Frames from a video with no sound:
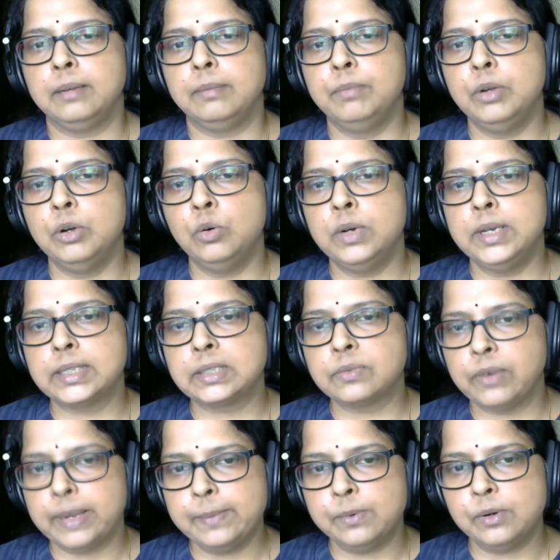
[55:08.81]
blue is
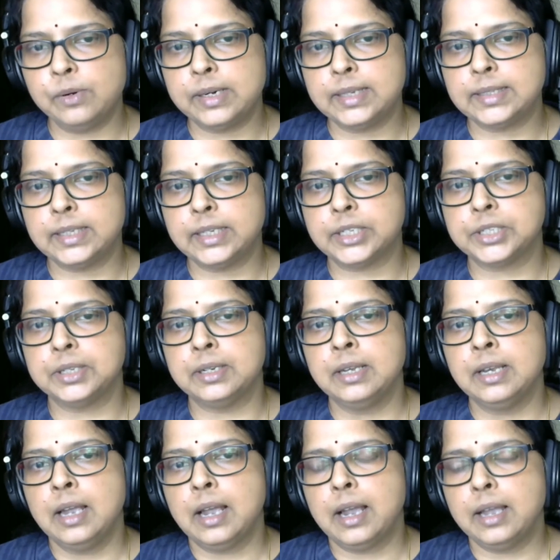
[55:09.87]
Y polarization,
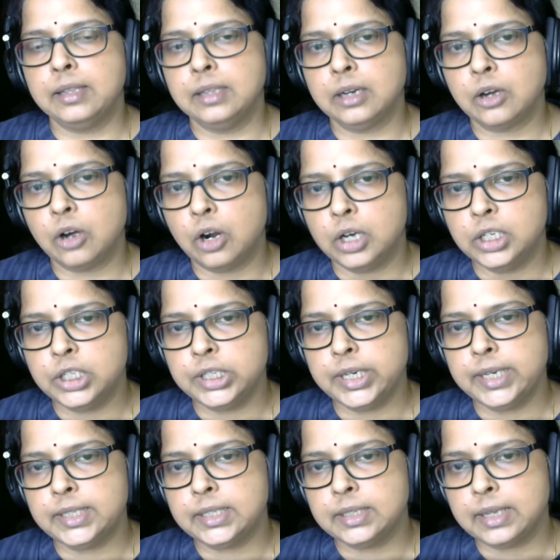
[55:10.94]
and the
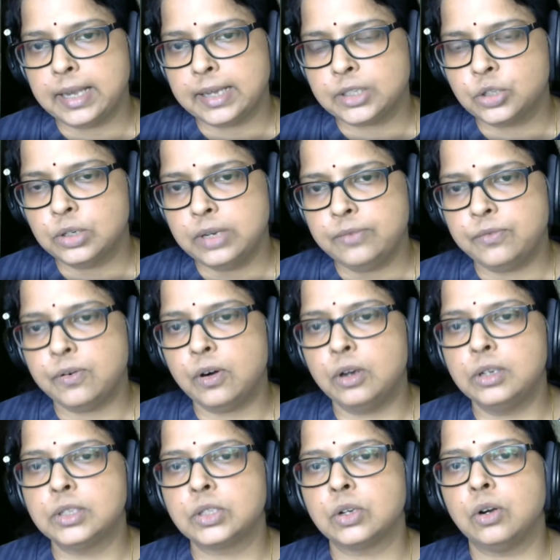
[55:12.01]
conjugate actually
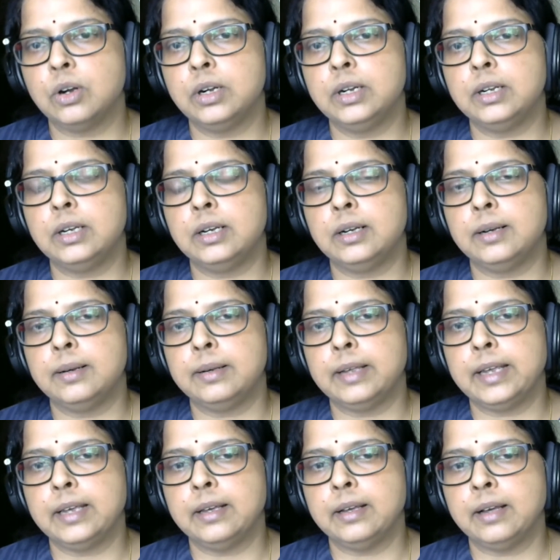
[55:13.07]
falls on,
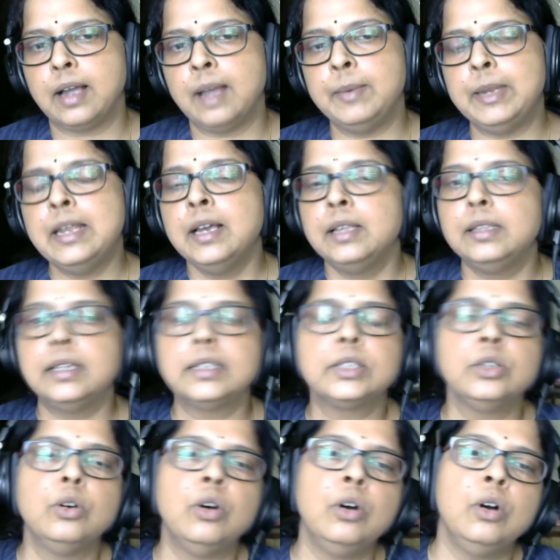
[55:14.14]
I mean, there's
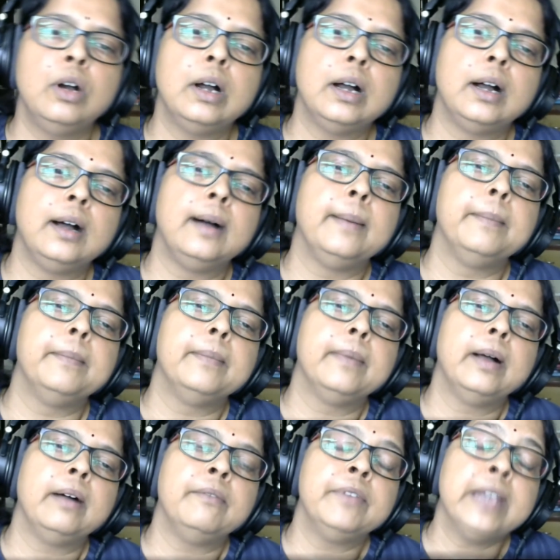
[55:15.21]
no,
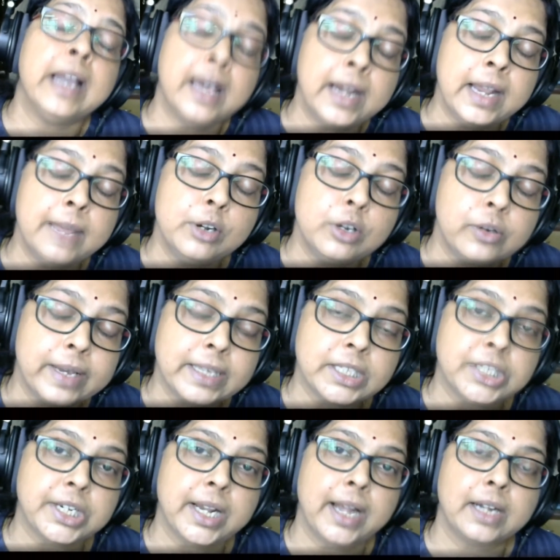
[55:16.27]
we are able to
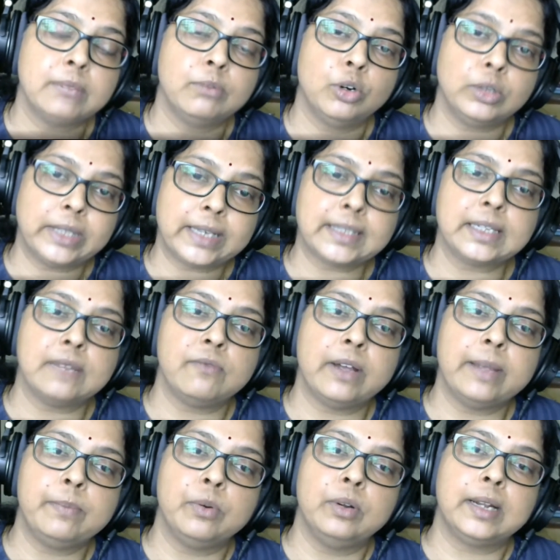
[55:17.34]
extract both X and Y
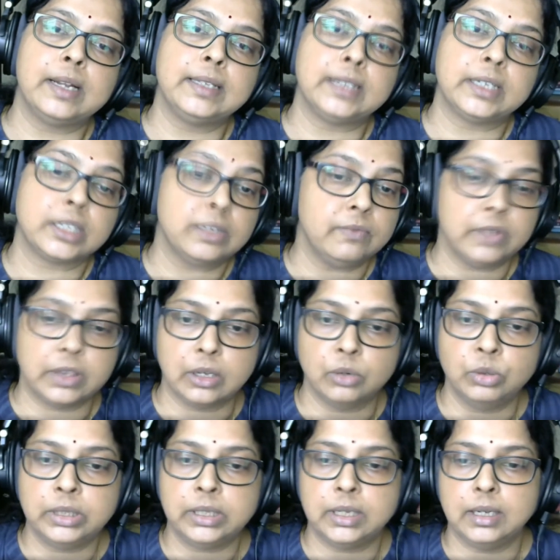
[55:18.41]
polarization
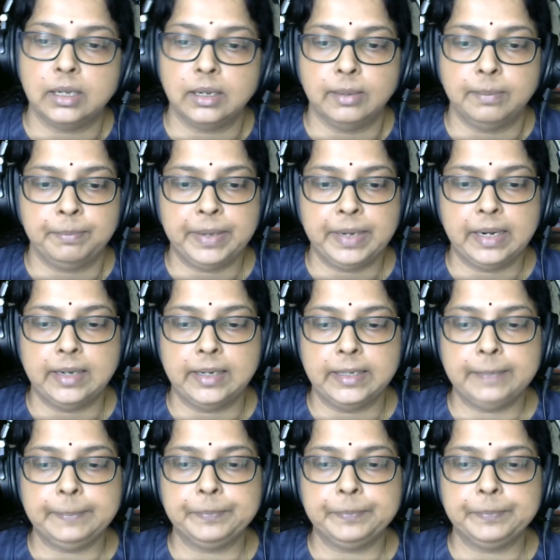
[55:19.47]
without penalty.